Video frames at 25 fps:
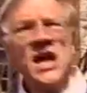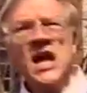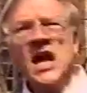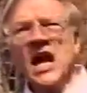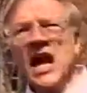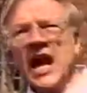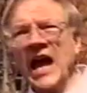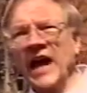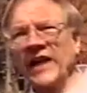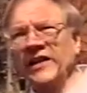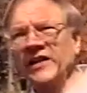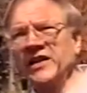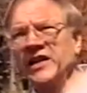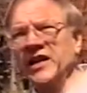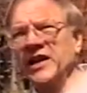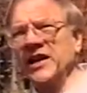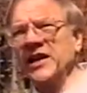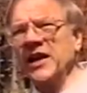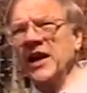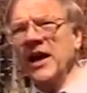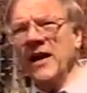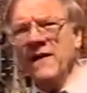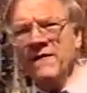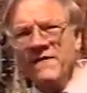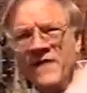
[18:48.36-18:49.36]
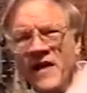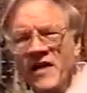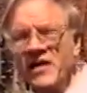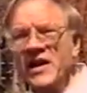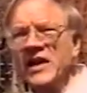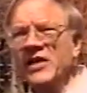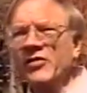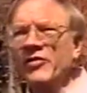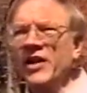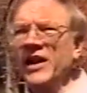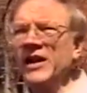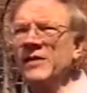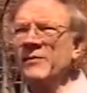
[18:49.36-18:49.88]
and a very
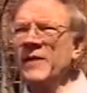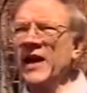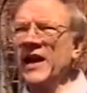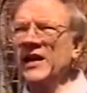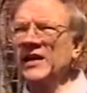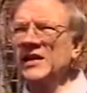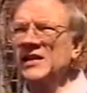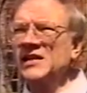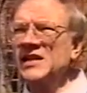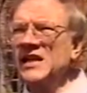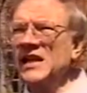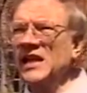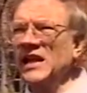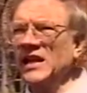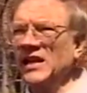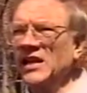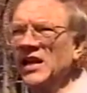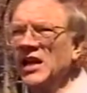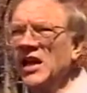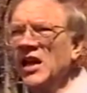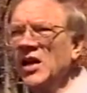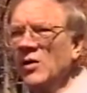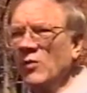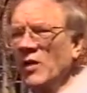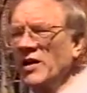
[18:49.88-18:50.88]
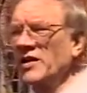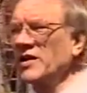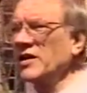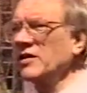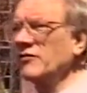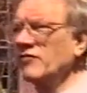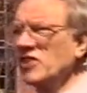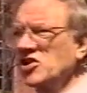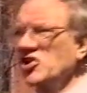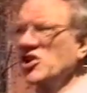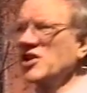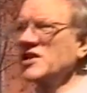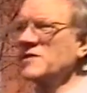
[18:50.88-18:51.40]
great man indeed. One of the
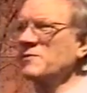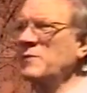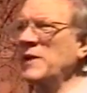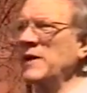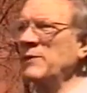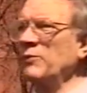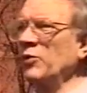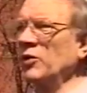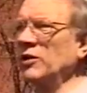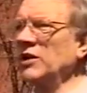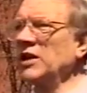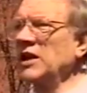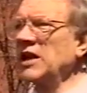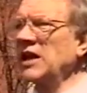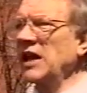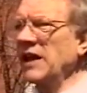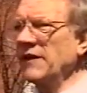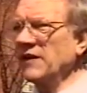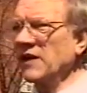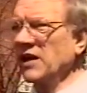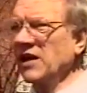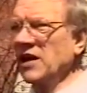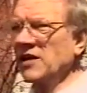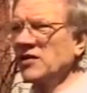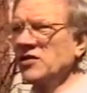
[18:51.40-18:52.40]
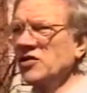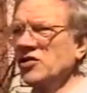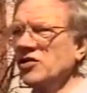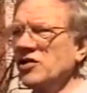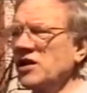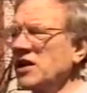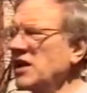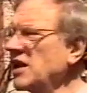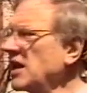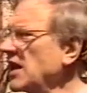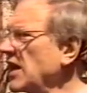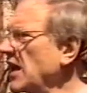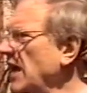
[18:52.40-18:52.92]
richest people in the
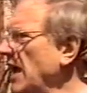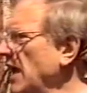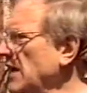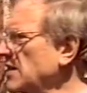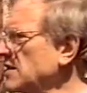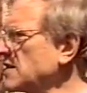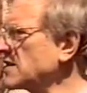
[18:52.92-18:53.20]
country, and